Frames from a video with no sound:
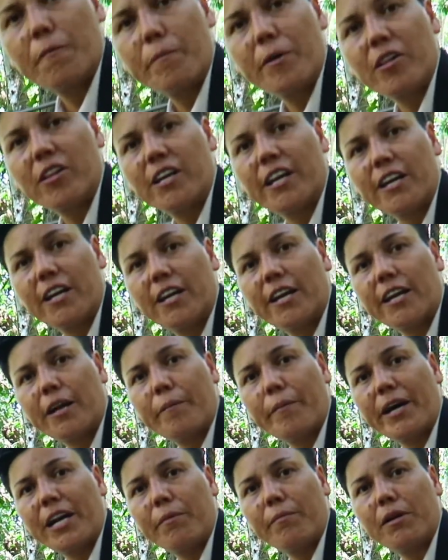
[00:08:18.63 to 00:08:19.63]
milk got a lot of
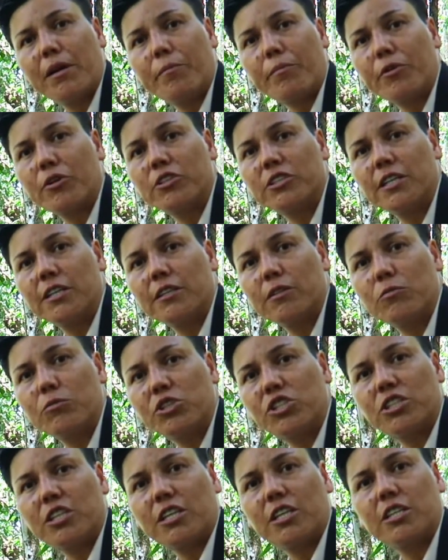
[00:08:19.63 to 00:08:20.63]
vitamin and protein,
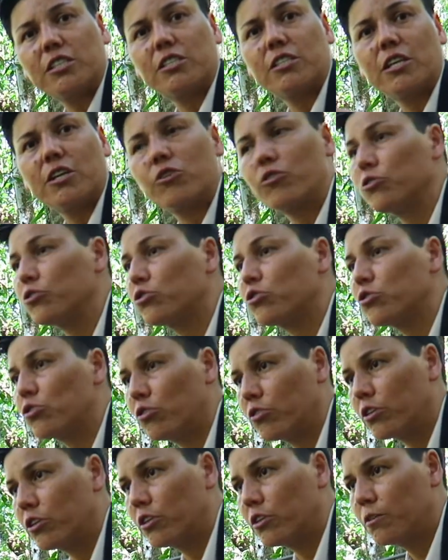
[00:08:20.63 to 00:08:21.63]
which the kids, they grow
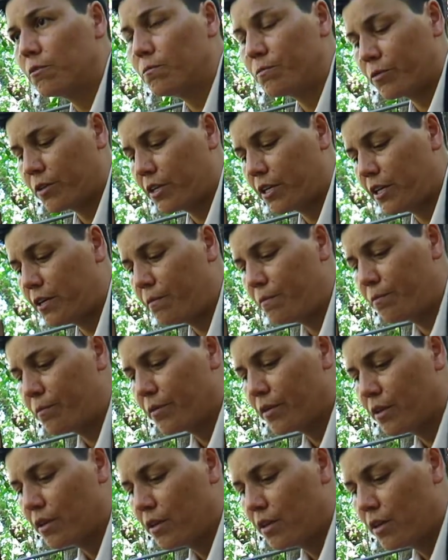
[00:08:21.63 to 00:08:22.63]
stronger. Okay?
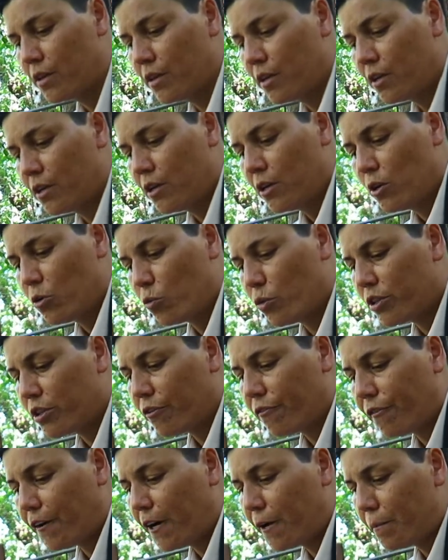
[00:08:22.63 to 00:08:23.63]
When the
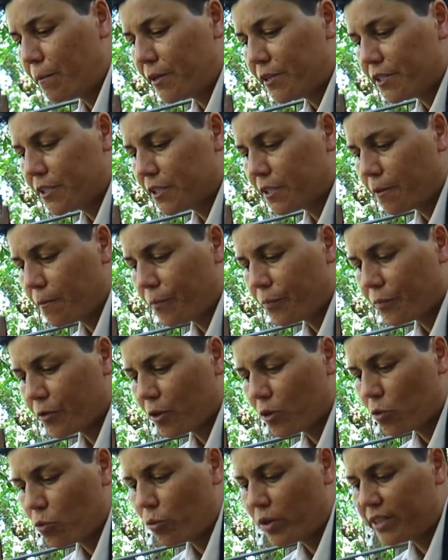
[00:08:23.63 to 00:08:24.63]
farmers,
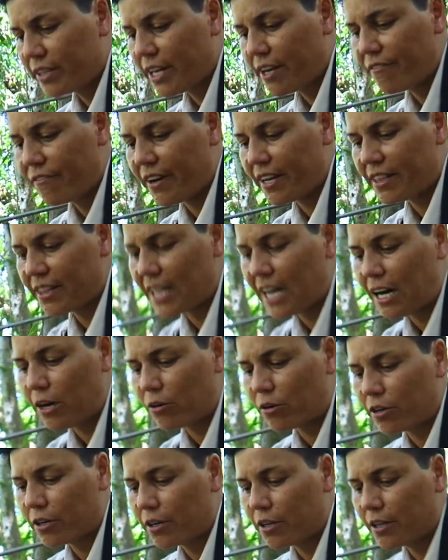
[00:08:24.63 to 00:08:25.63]
when they find
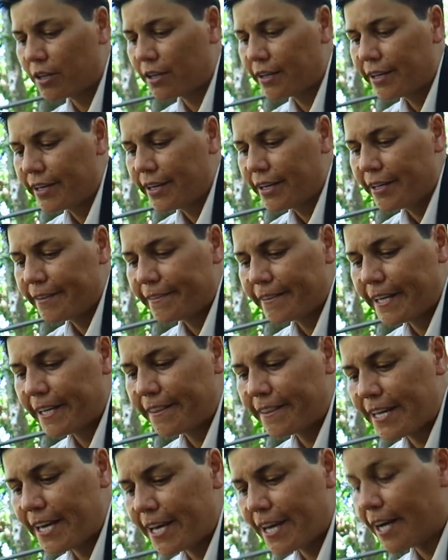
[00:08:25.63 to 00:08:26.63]
out, then
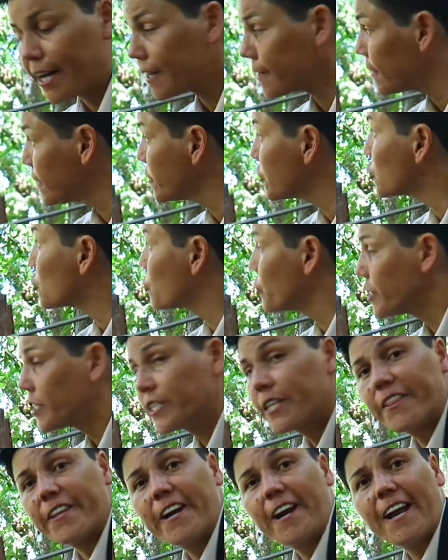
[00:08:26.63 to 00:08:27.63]
they got these trees
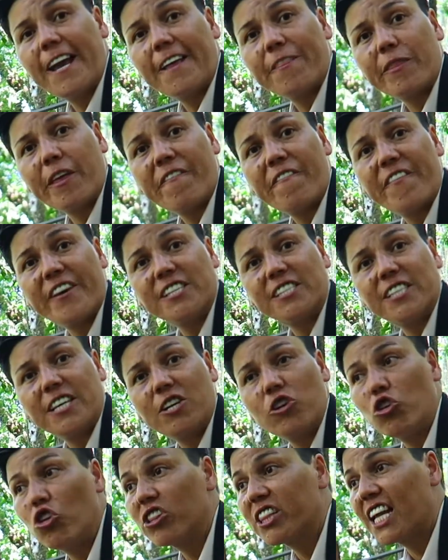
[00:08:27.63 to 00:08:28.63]
in their land, they fence
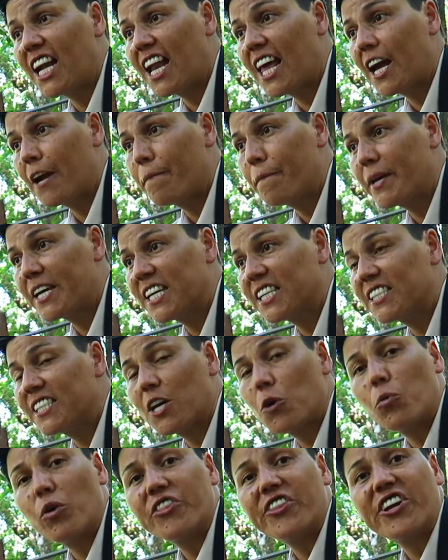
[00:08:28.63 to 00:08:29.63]
in all the land because they
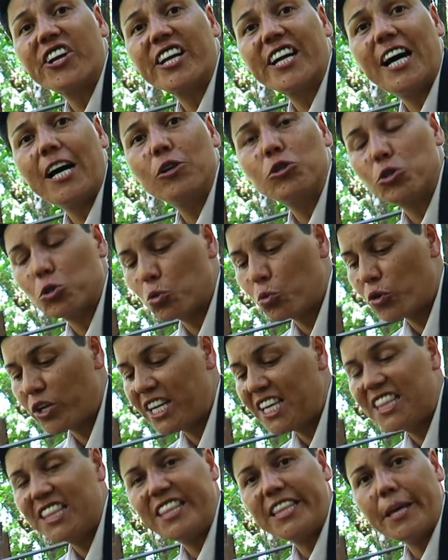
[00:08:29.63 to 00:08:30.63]
want their cows to
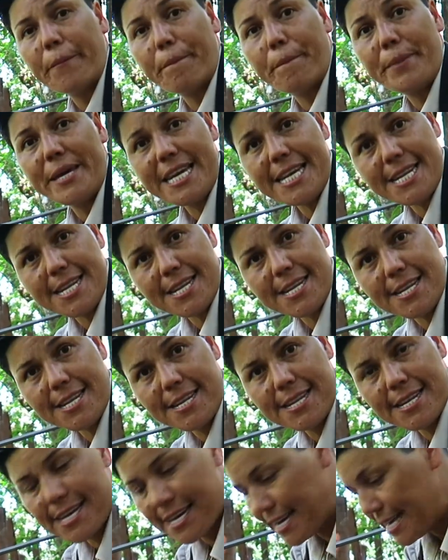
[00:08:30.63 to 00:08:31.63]
eat the bean
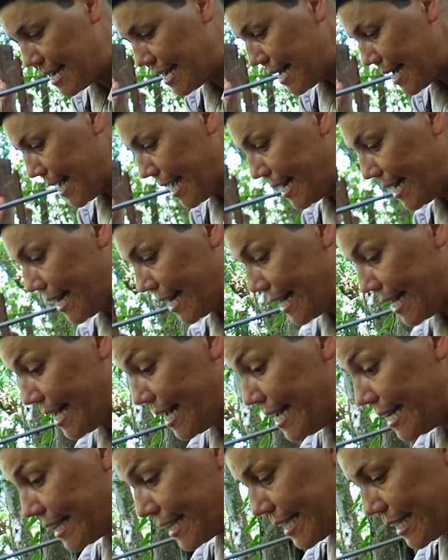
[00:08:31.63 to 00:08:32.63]
and
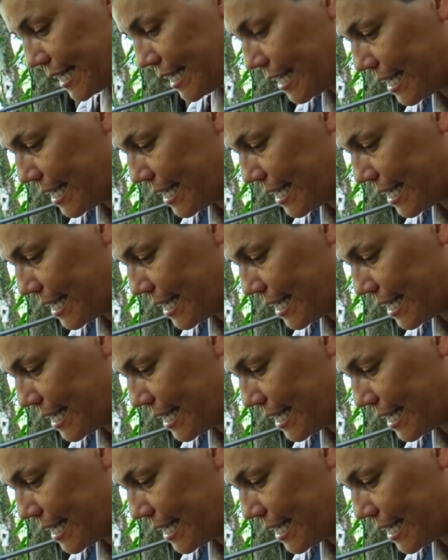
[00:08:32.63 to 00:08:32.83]
eat